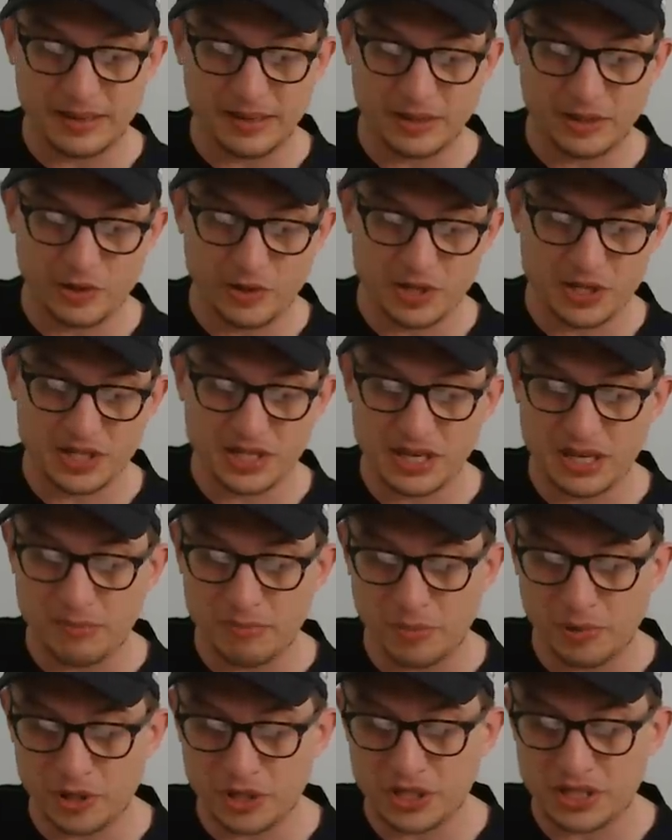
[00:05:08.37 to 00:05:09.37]
Christian
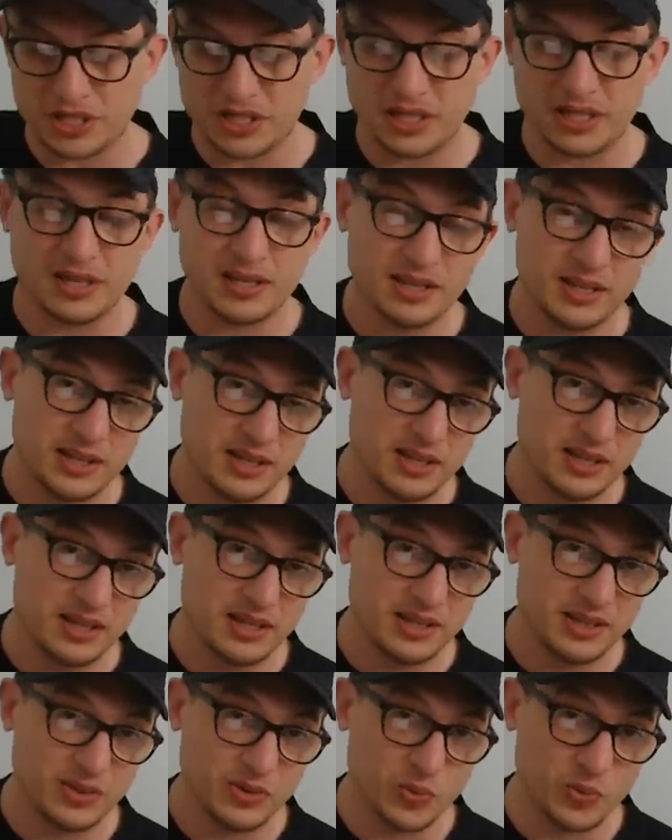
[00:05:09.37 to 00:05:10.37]
Boshier
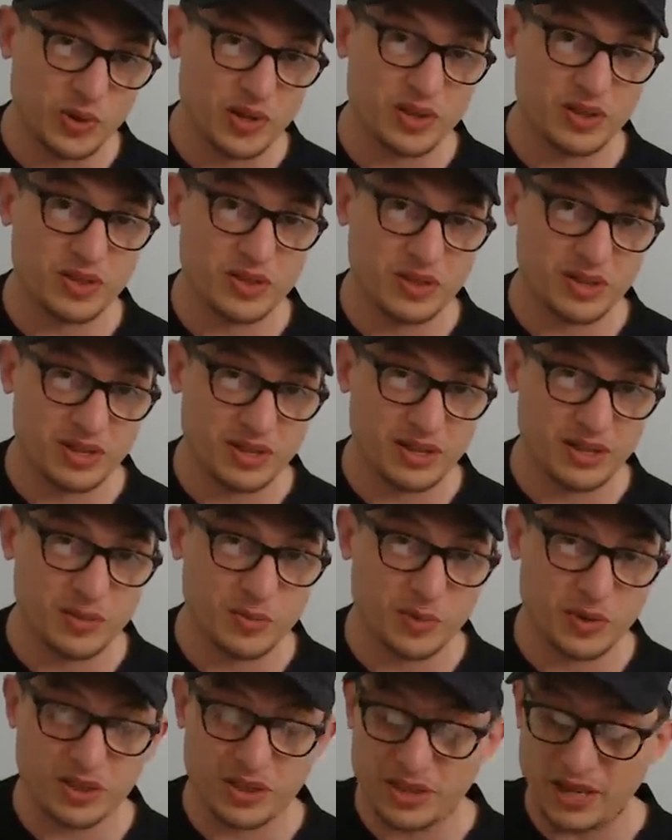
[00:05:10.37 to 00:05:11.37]

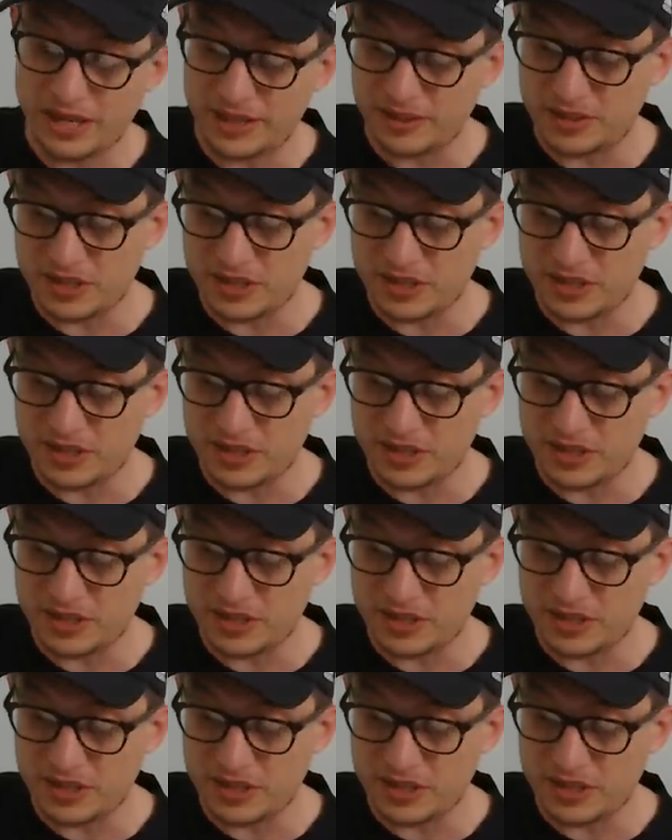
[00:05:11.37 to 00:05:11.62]
with none.